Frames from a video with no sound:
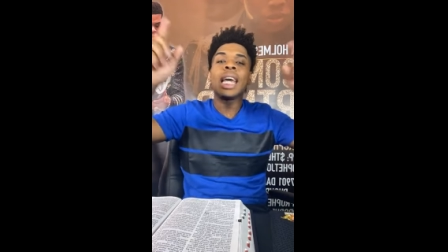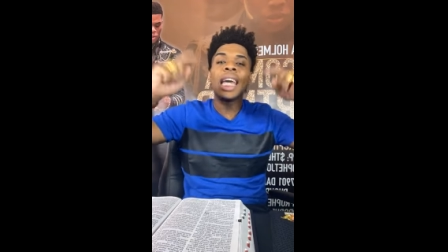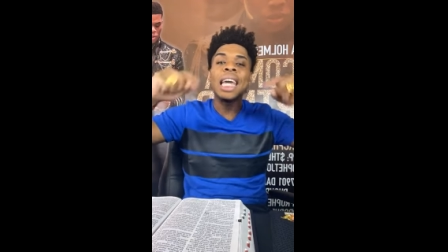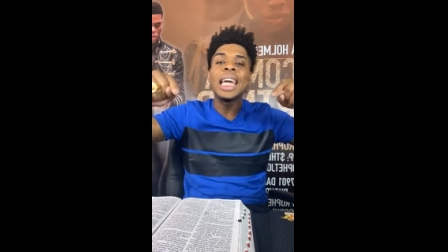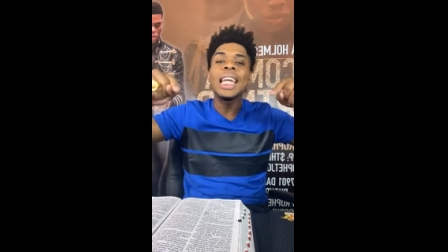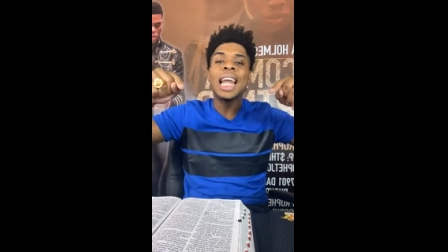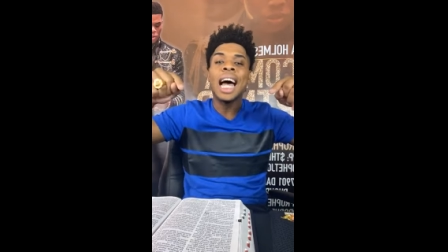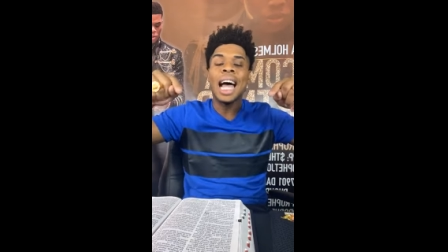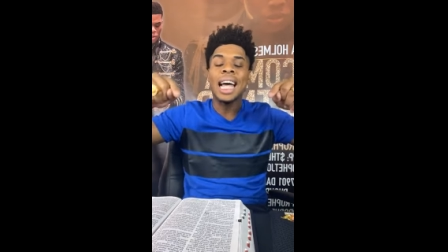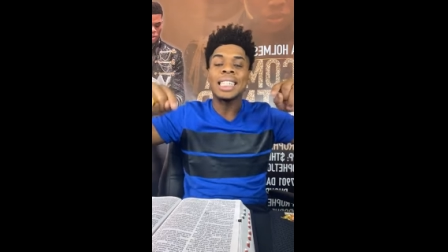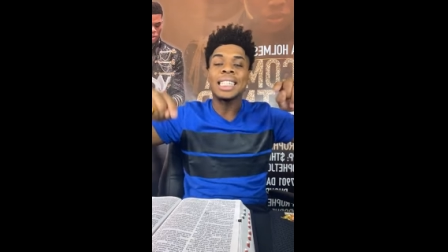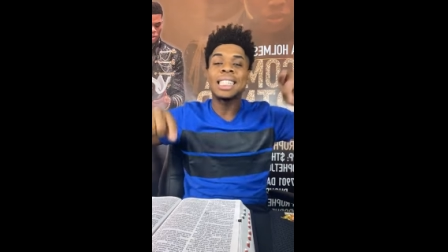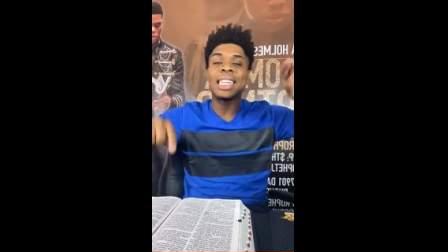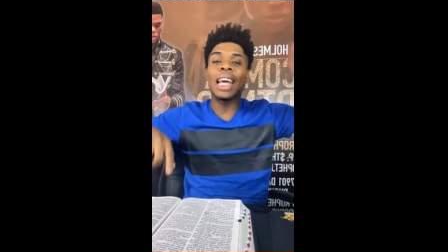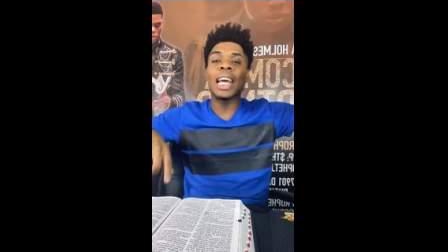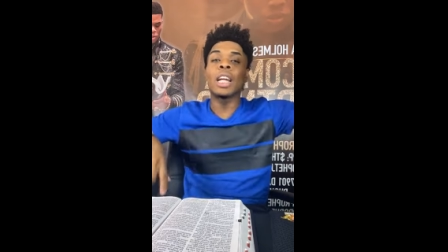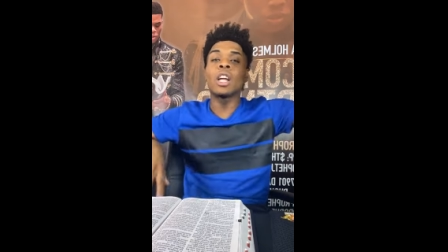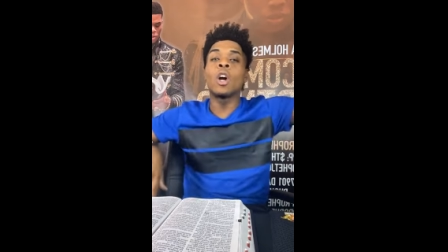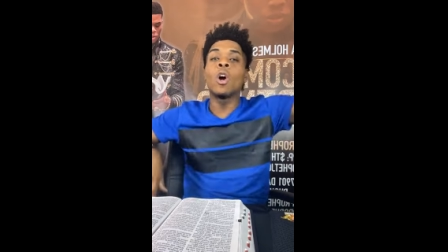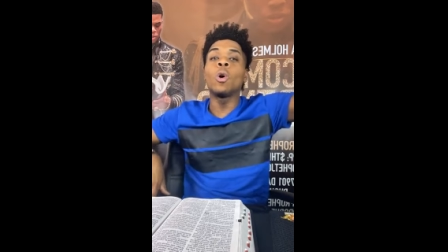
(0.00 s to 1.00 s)
Eli
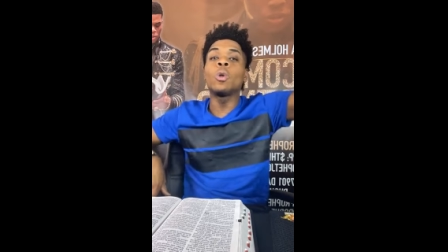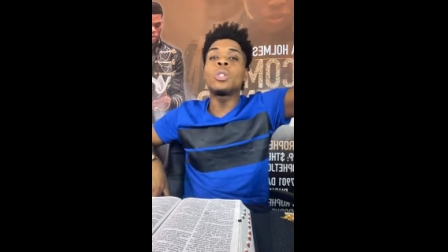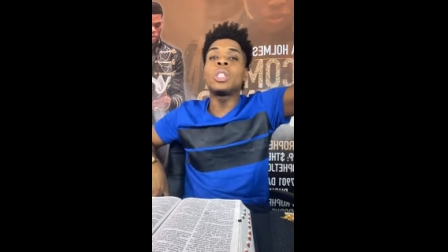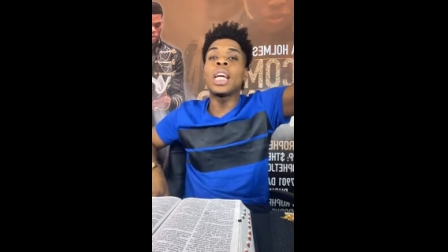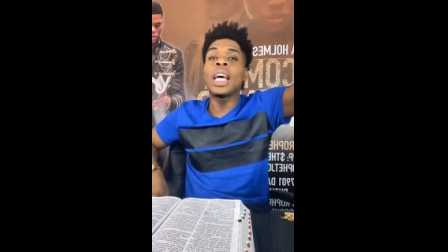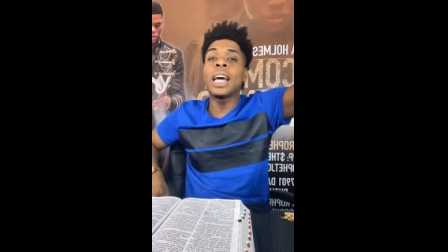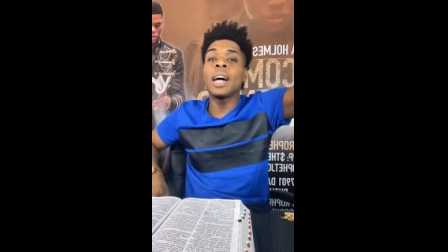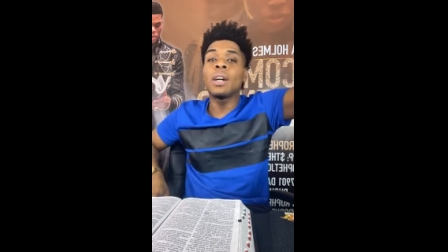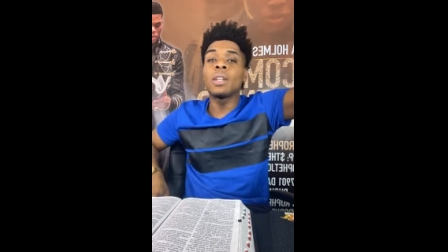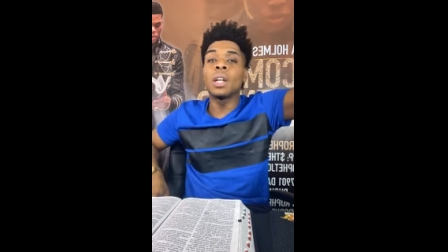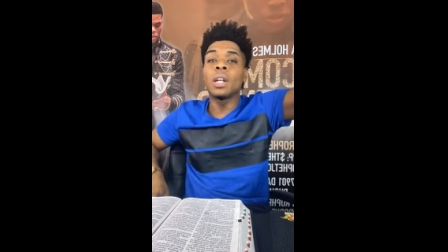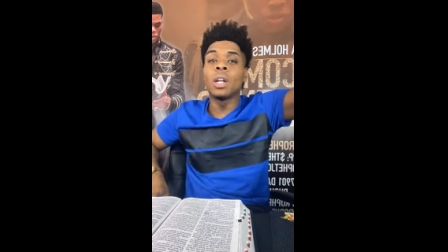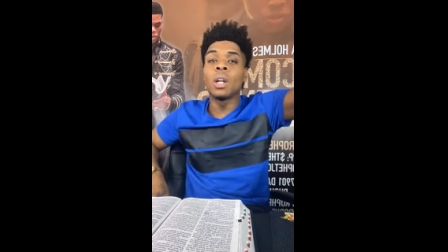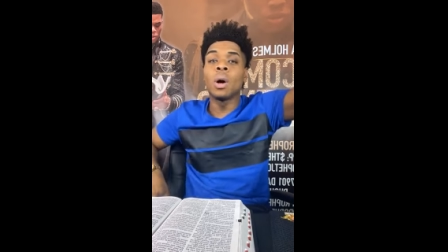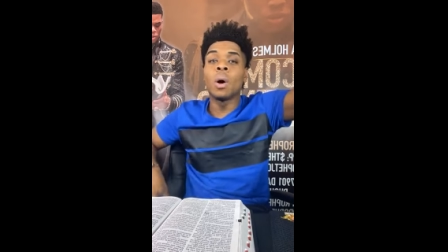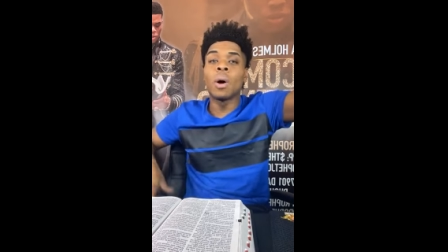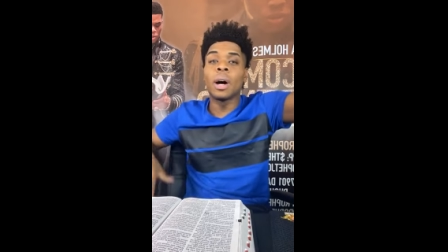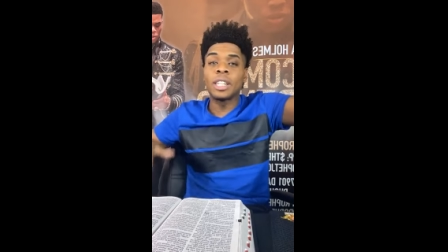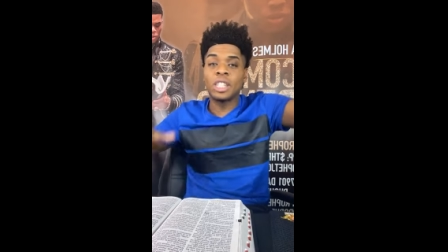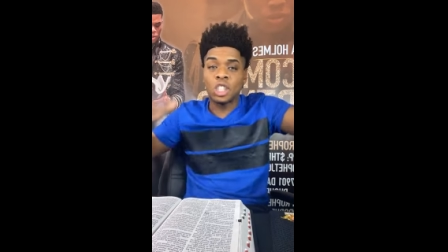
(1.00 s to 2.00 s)
said, Go tell the
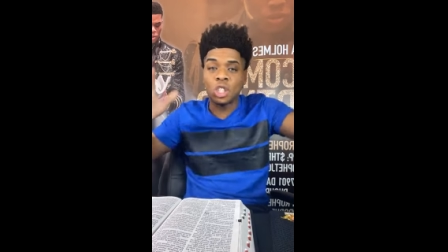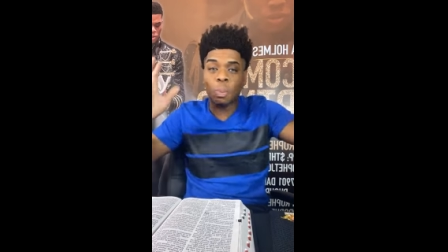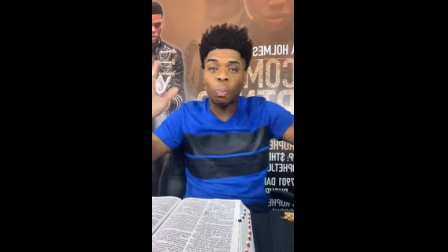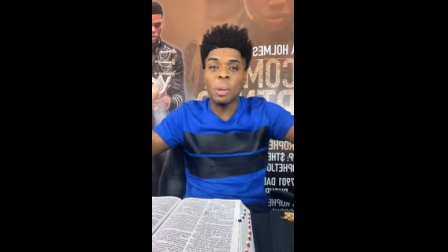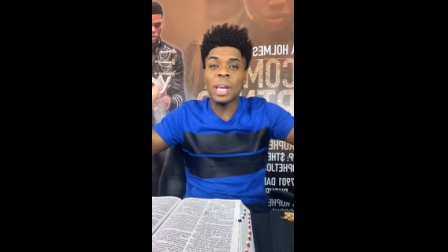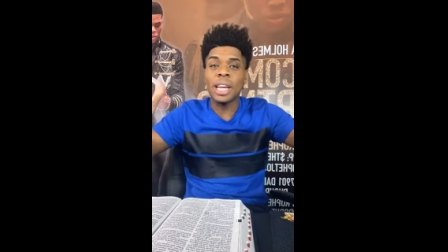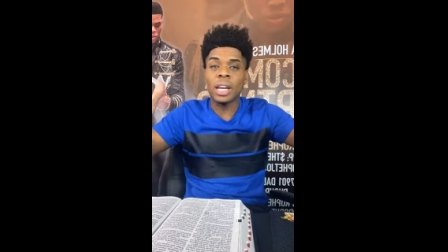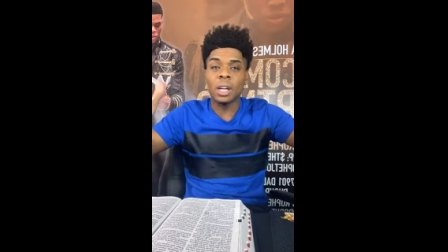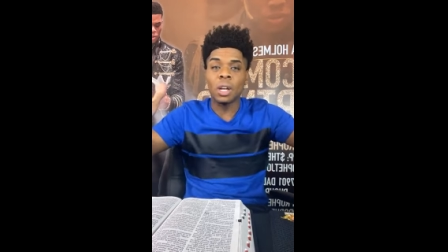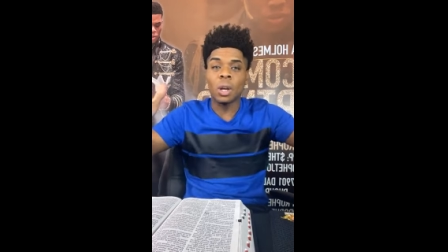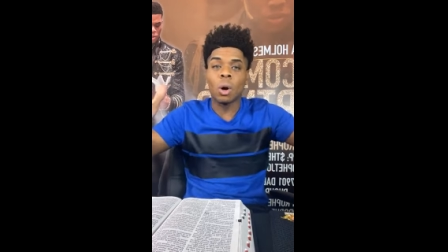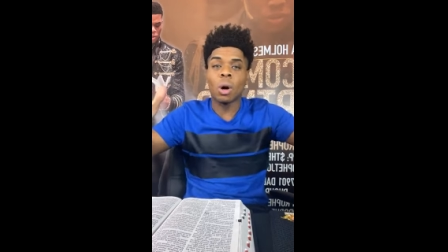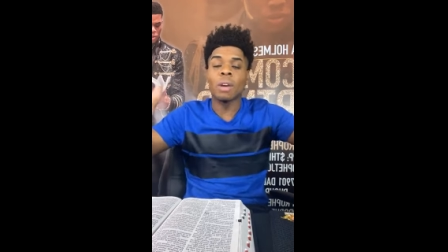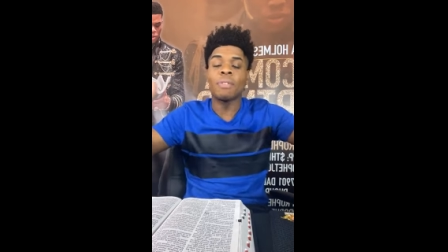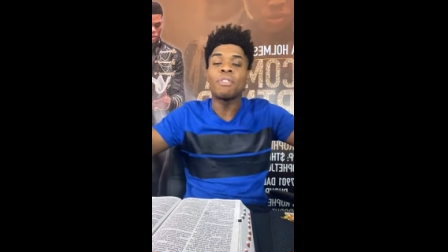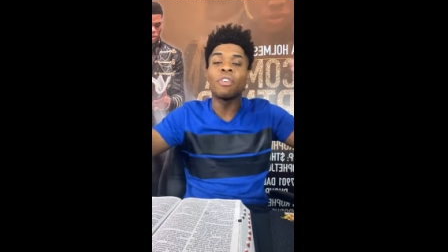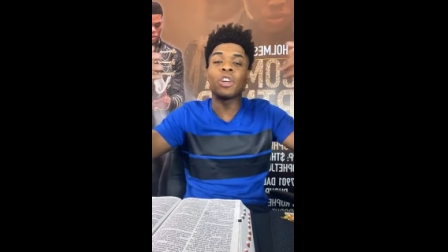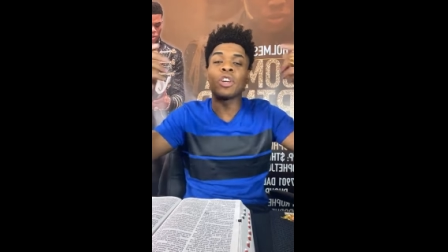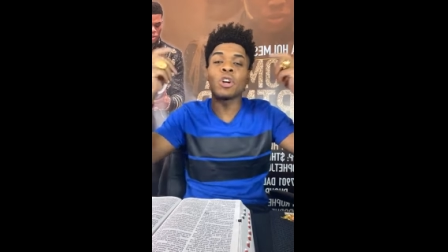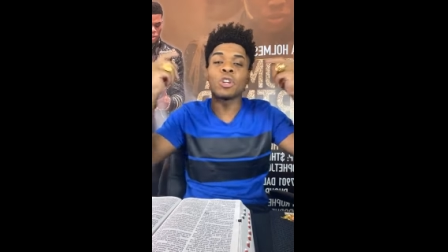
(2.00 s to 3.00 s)
Lord, speak,
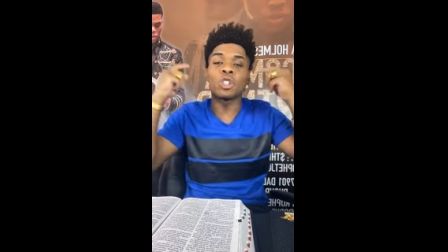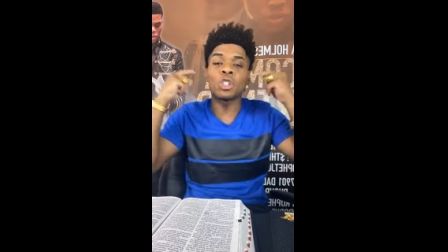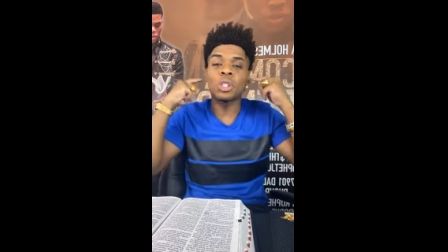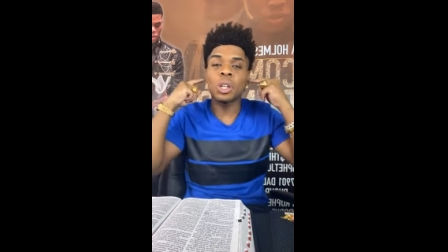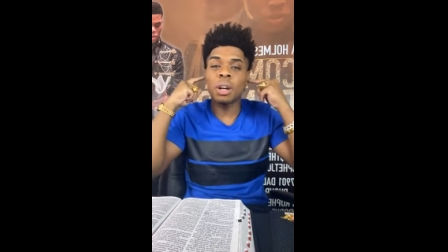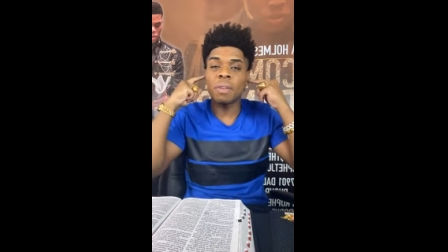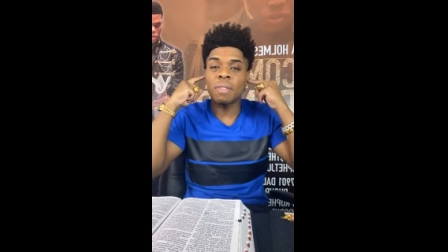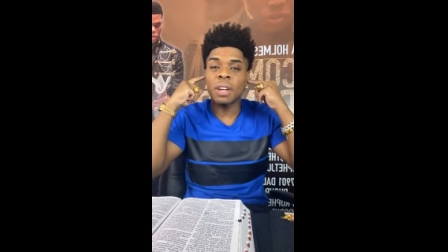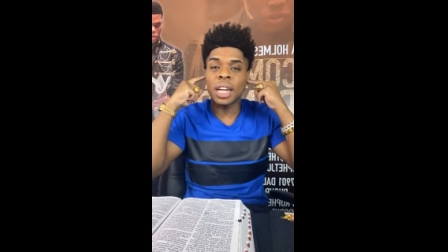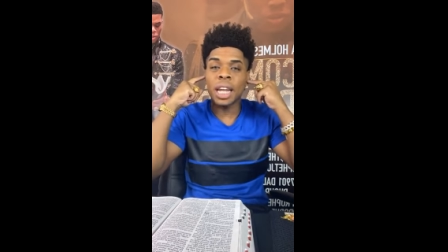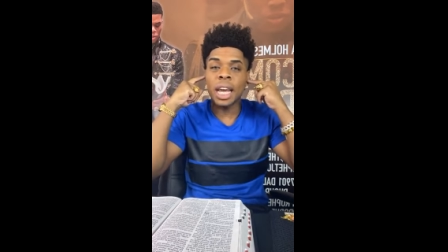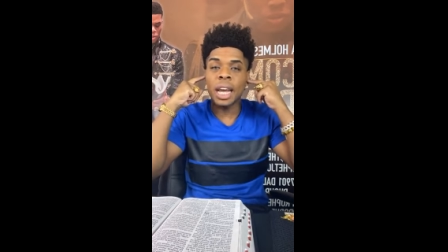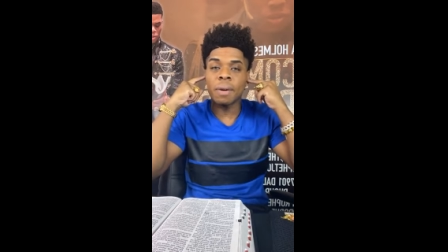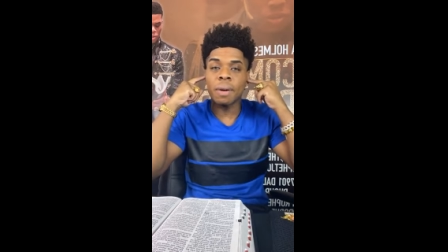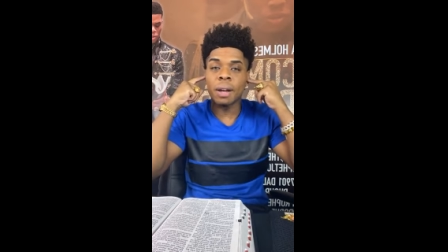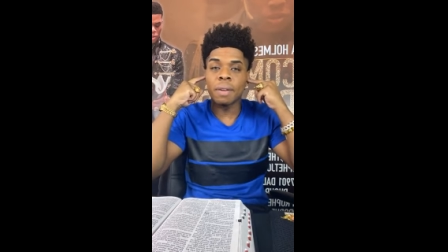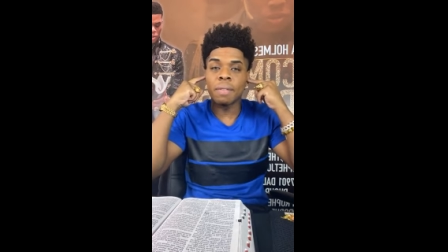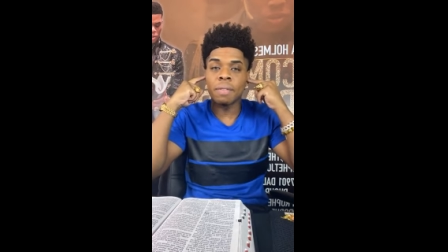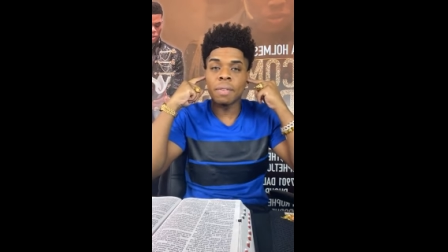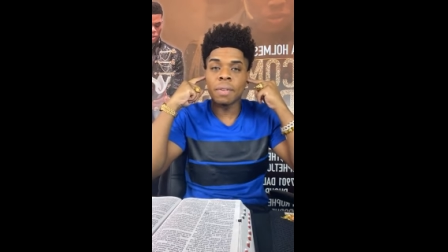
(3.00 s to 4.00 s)
Lord, for your servant
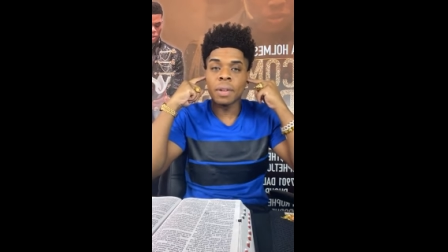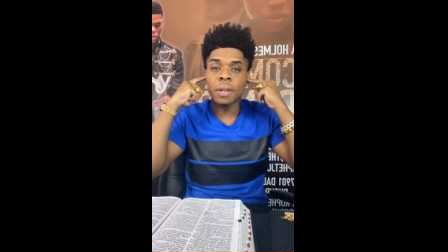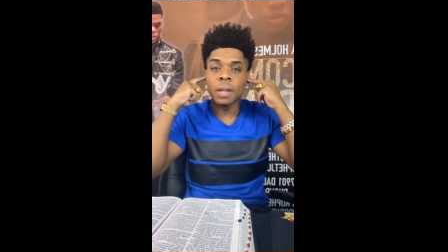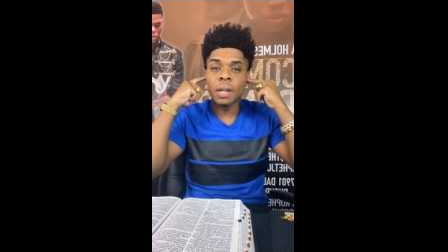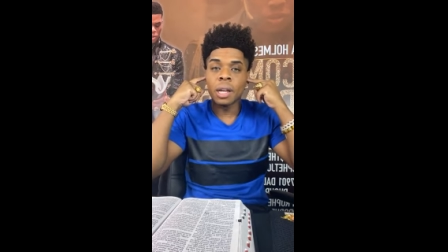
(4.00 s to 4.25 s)
heareth.